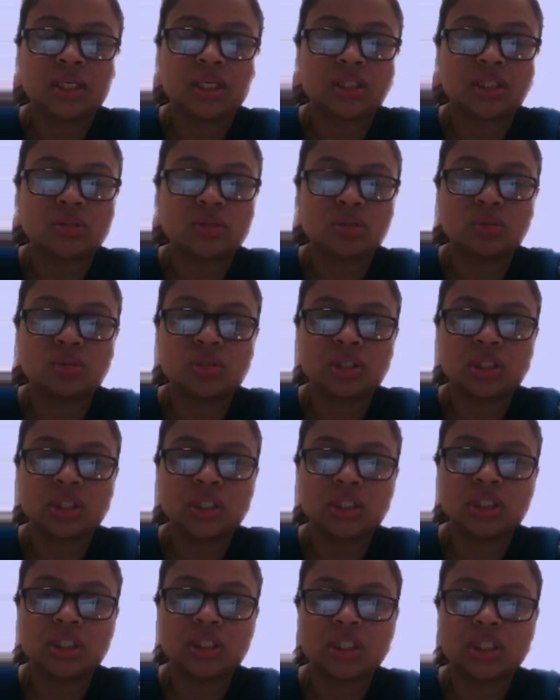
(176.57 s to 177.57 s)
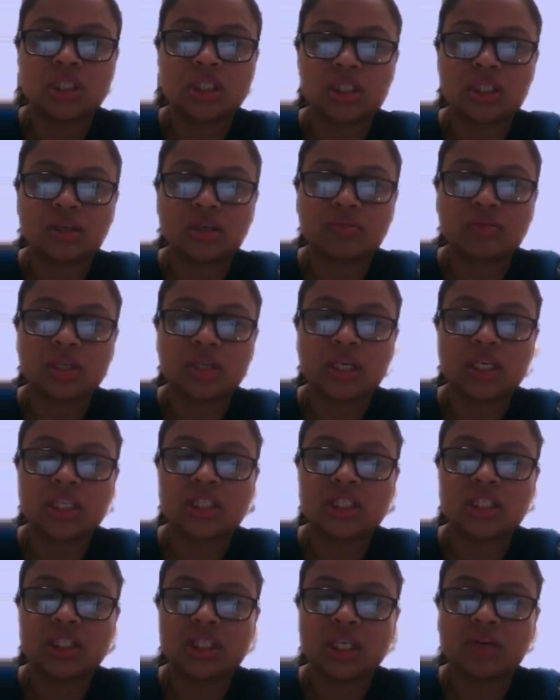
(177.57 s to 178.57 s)
that is the source is GCF, that is
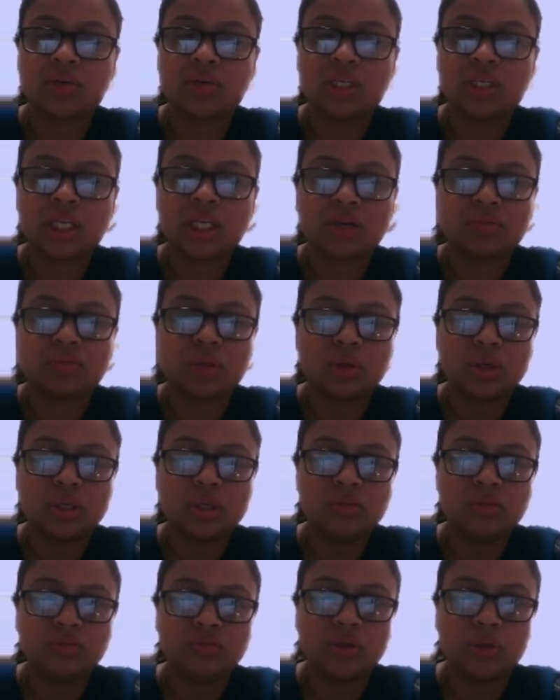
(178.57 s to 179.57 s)
gingival clavicular